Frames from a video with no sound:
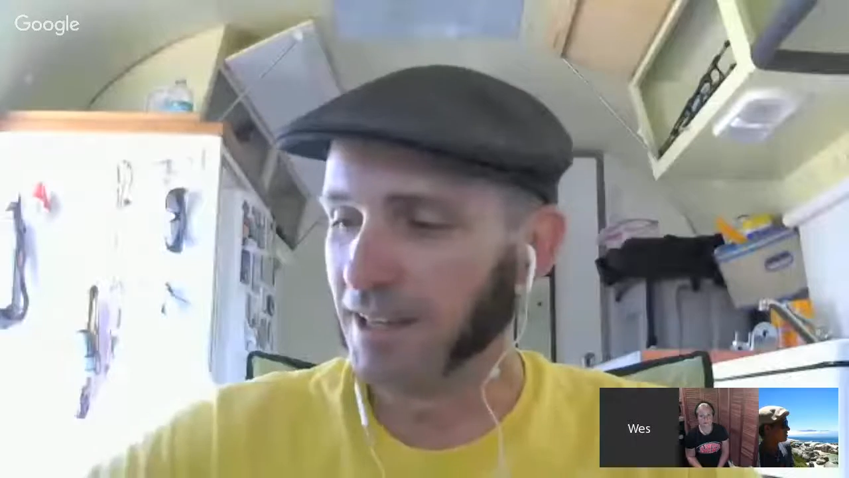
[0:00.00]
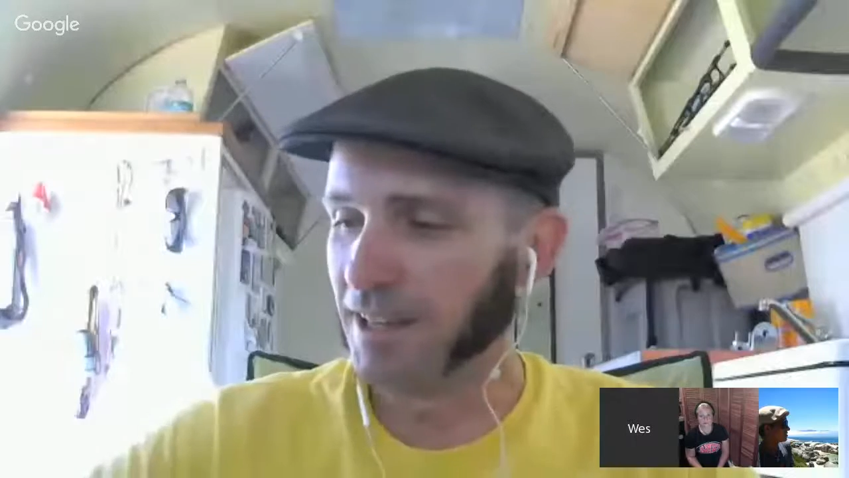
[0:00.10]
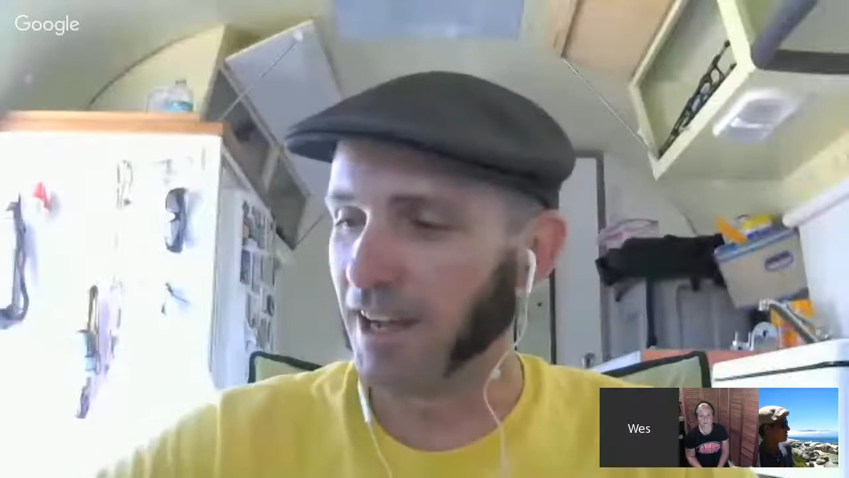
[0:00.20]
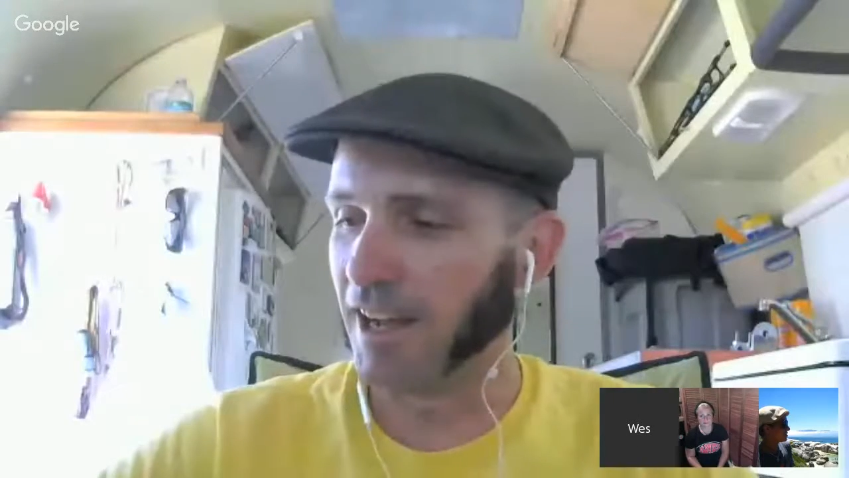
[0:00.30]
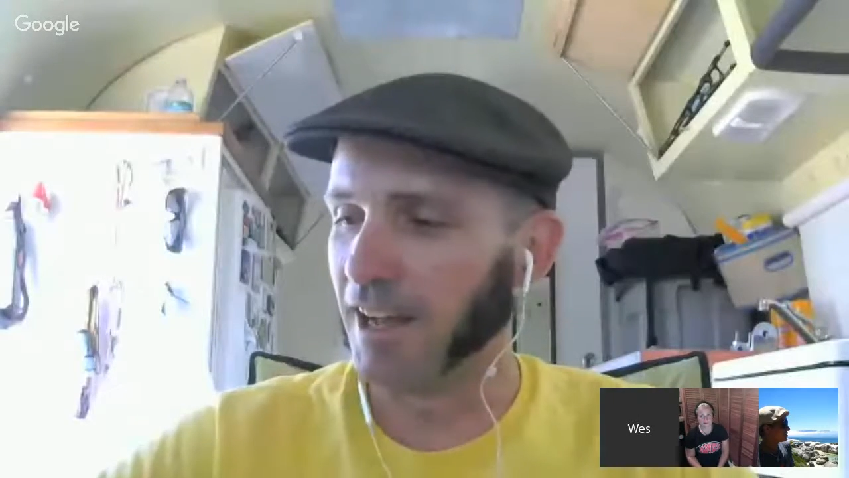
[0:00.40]

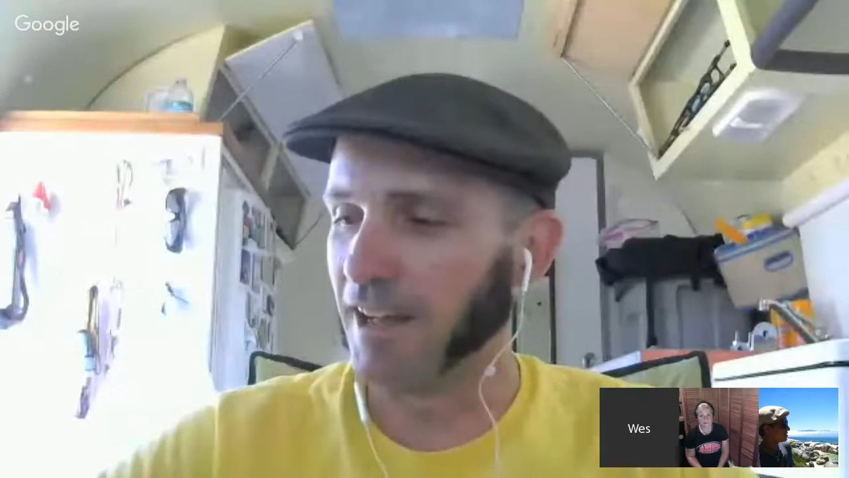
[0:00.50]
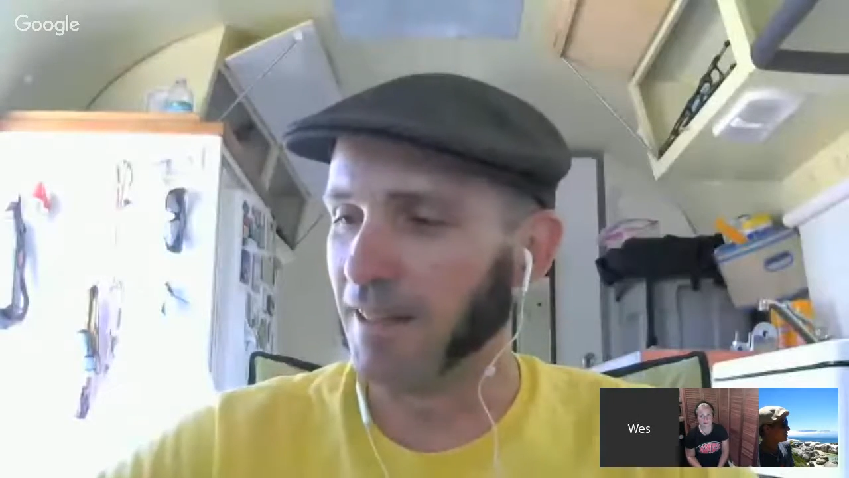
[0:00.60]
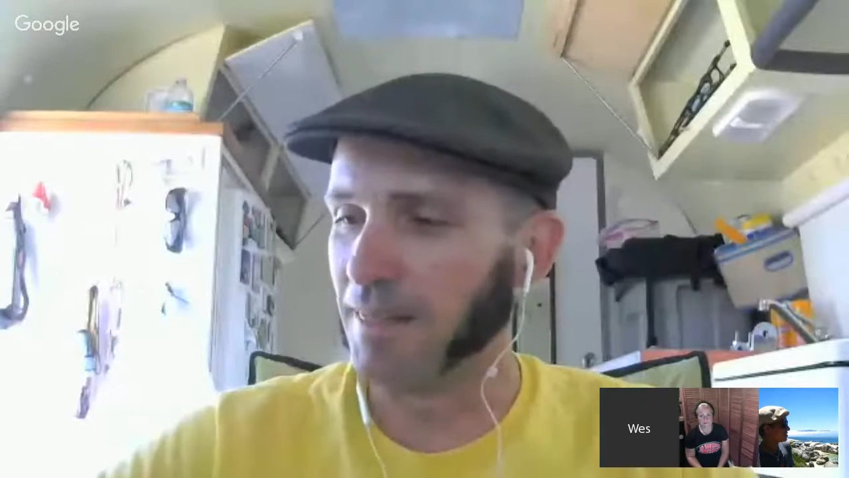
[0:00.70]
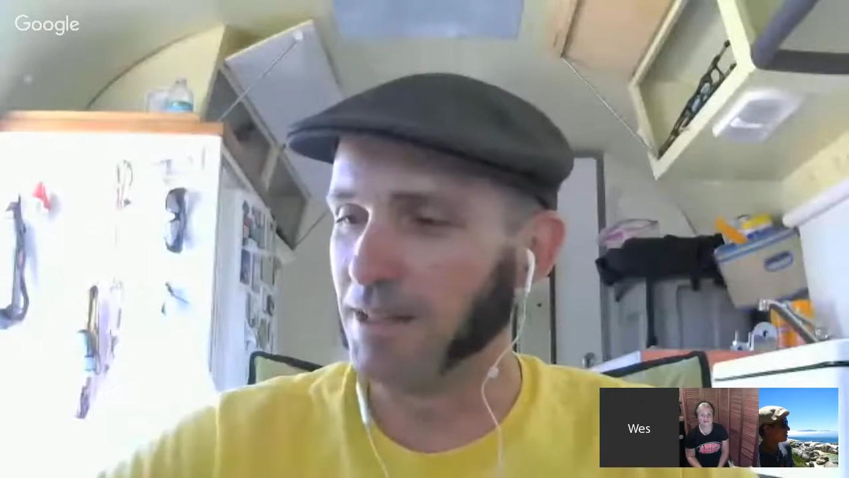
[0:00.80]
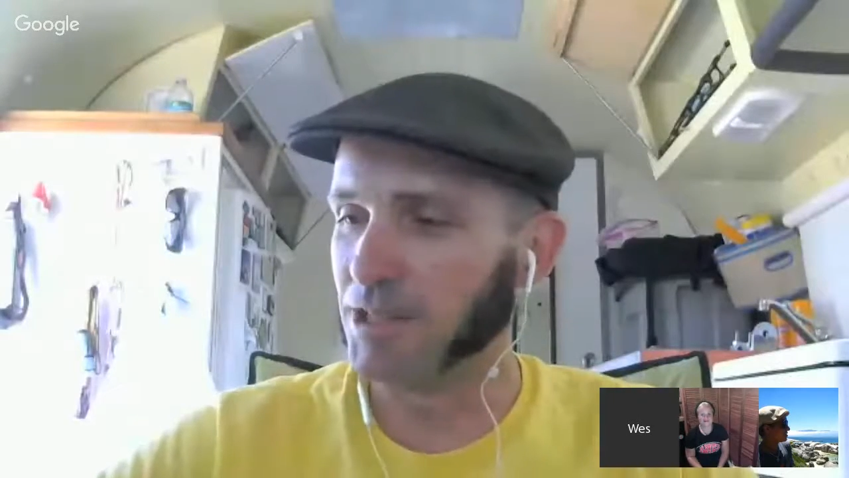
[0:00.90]

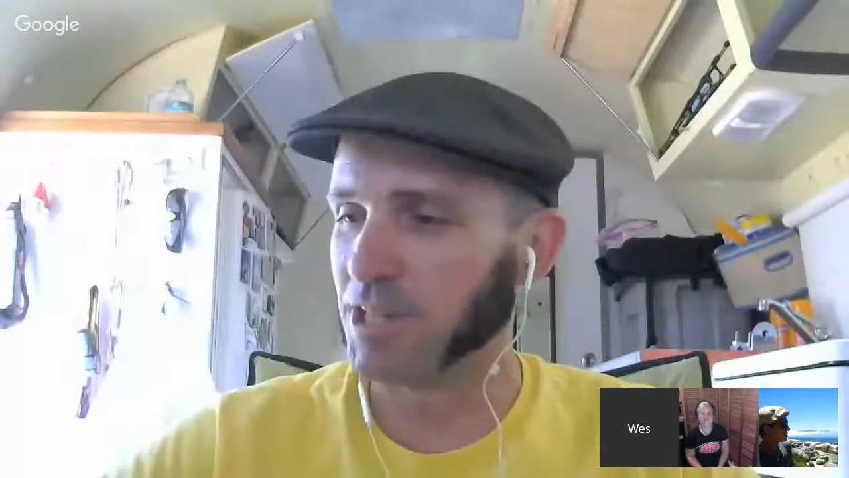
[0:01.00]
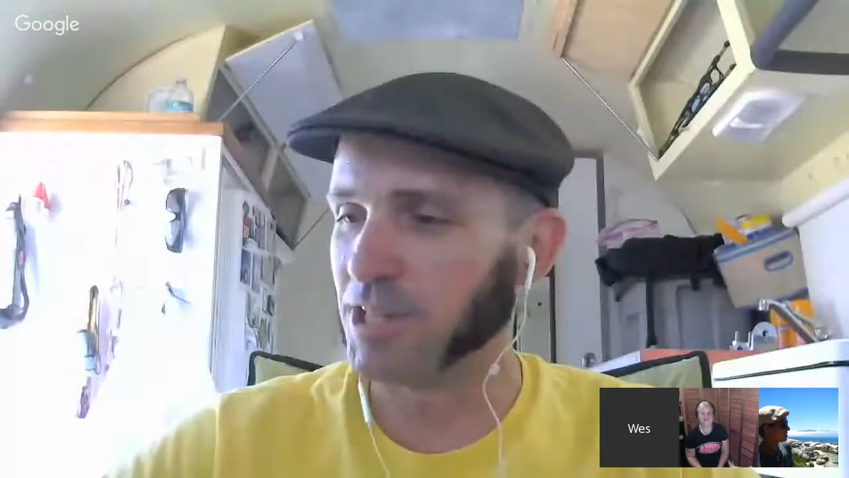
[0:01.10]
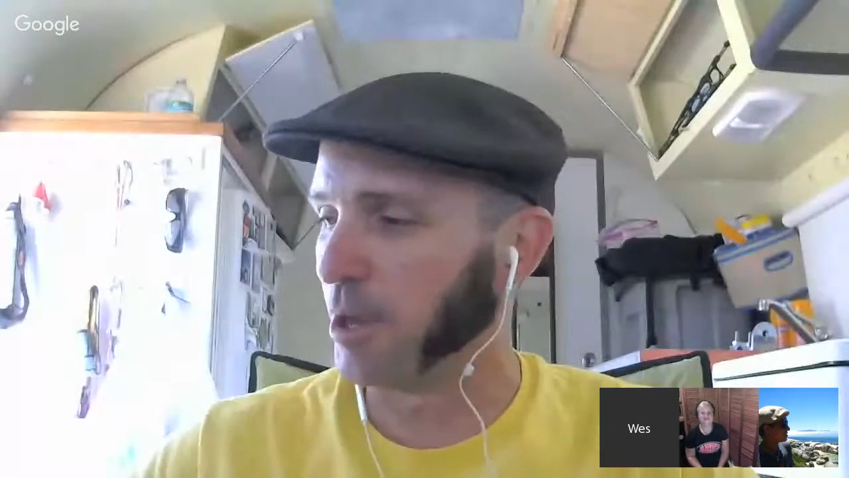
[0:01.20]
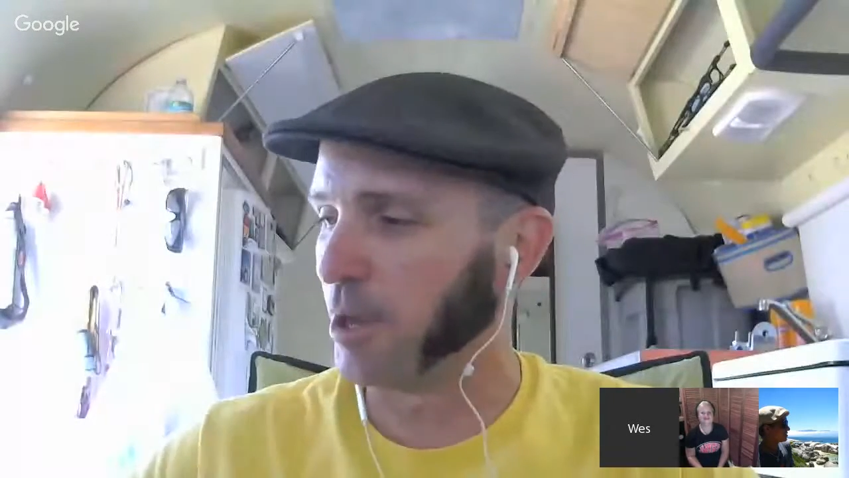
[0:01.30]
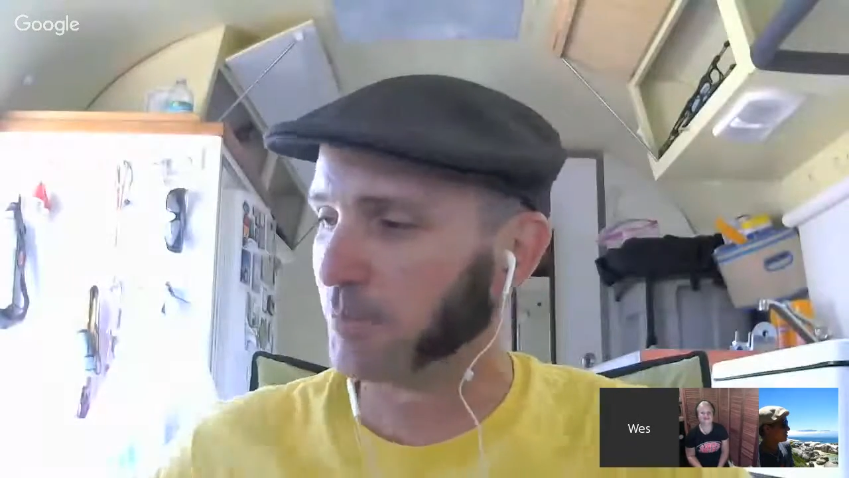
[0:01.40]
to
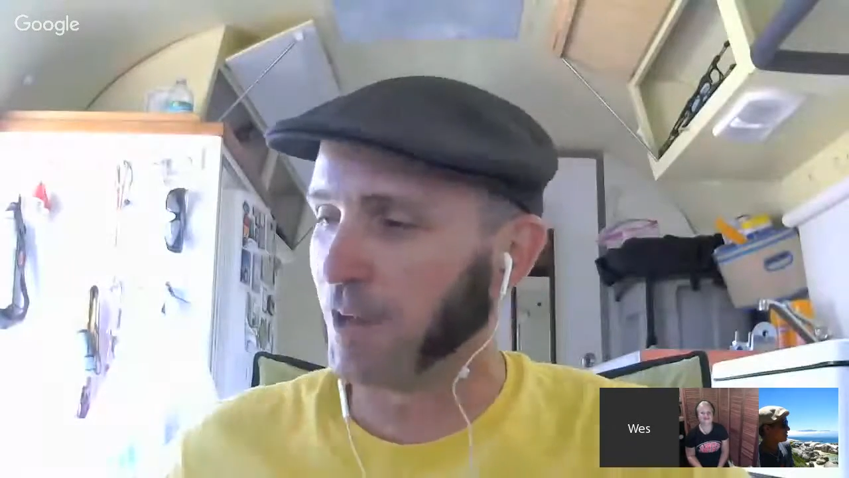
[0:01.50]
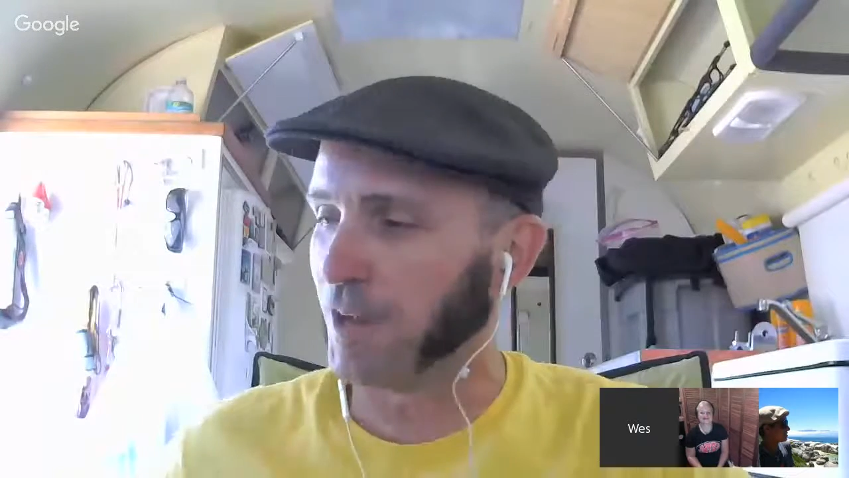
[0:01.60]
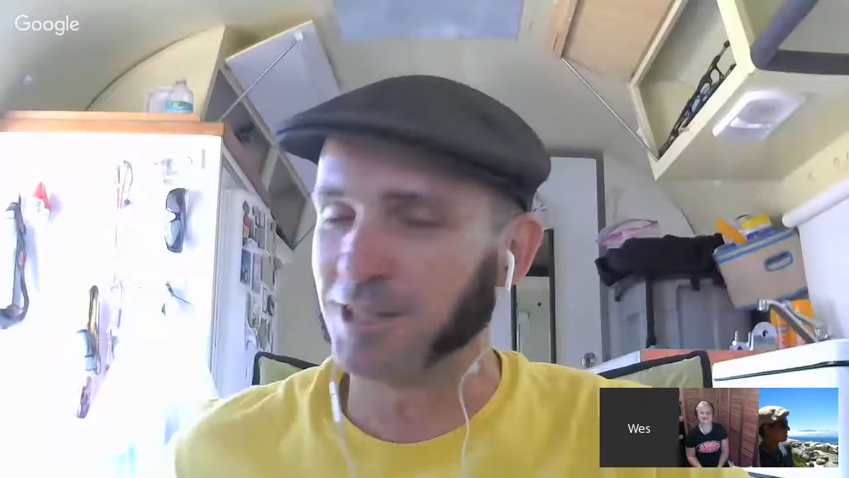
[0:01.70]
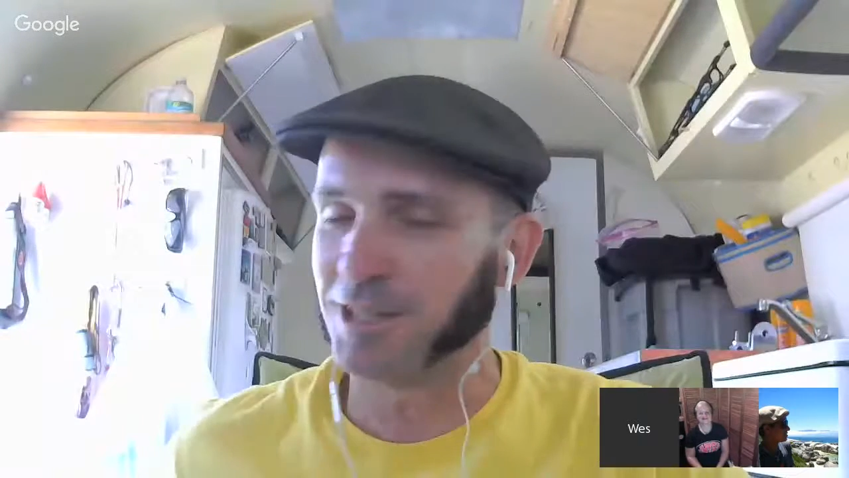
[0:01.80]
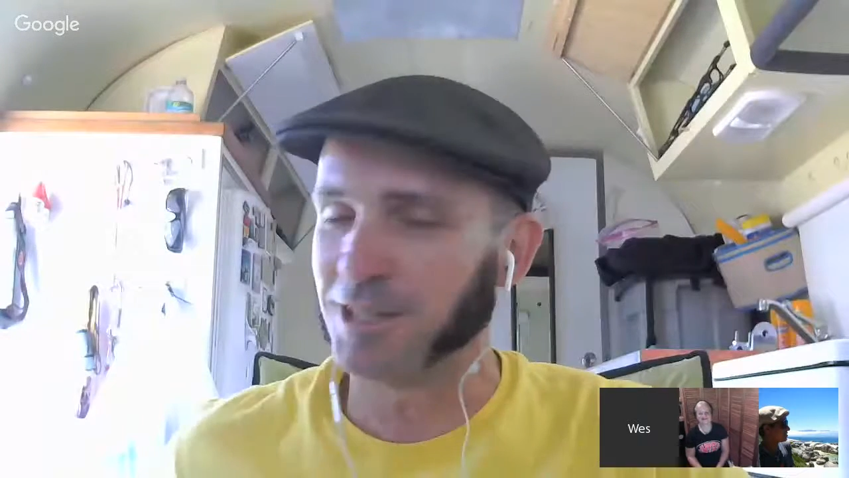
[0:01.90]
shed their professional